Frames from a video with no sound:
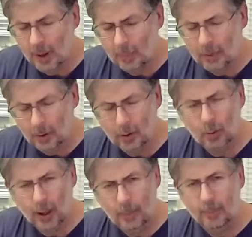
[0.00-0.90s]
Pairs
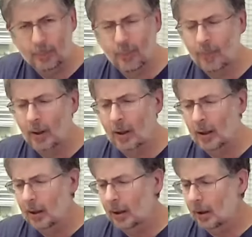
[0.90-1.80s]
okay.
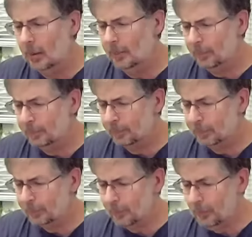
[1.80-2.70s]
I
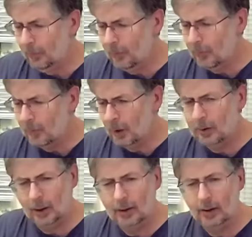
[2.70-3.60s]

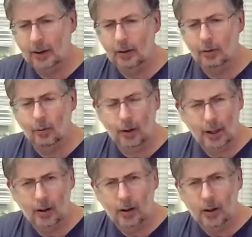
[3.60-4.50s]
think that the
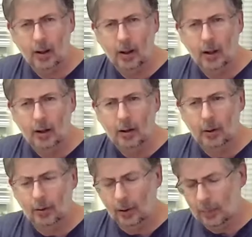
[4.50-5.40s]
Gruyere
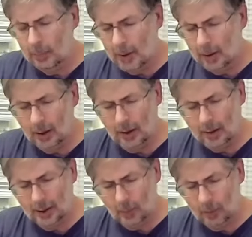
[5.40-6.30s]
goes a little bit better. I
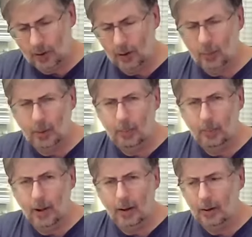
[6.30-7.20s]
like that one there a little bit
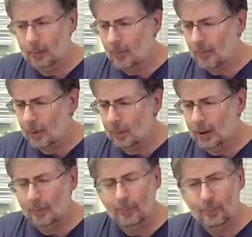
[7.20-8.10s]
better.
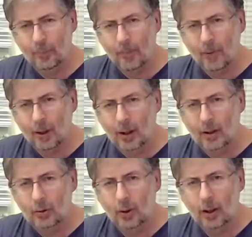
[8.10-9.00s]
But
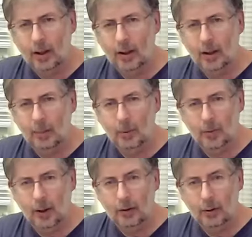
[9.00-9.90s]
let's go ahead and
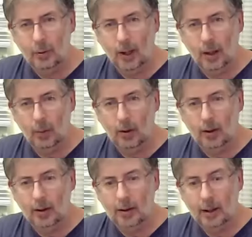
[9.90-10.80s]
move on to
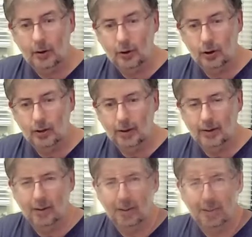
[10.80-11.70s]
our next cheese.